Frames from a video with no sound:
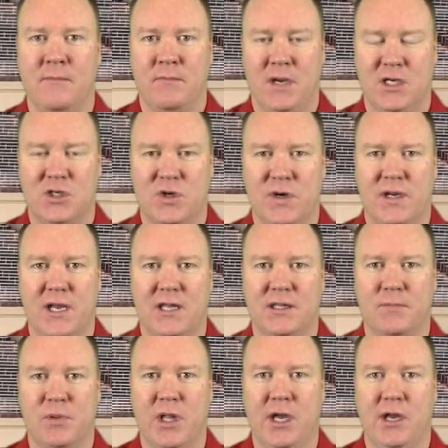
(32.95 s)
Make sure you get
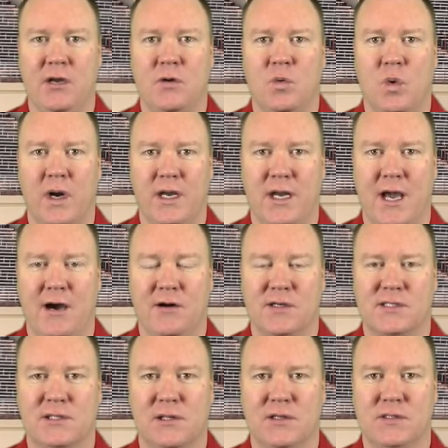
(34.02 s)
the play right now
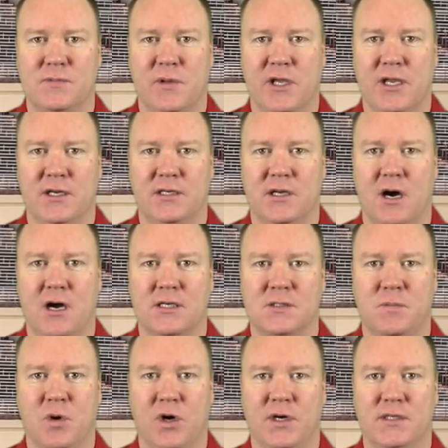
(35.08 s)
exclusively at
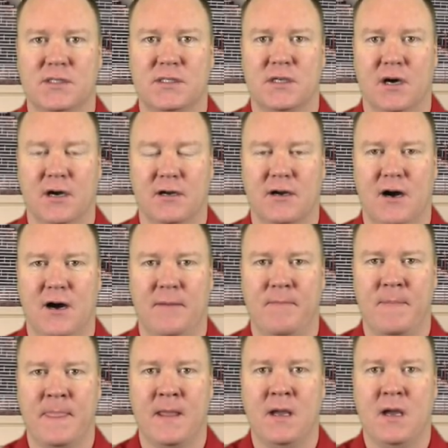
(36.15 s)
DocSports.com.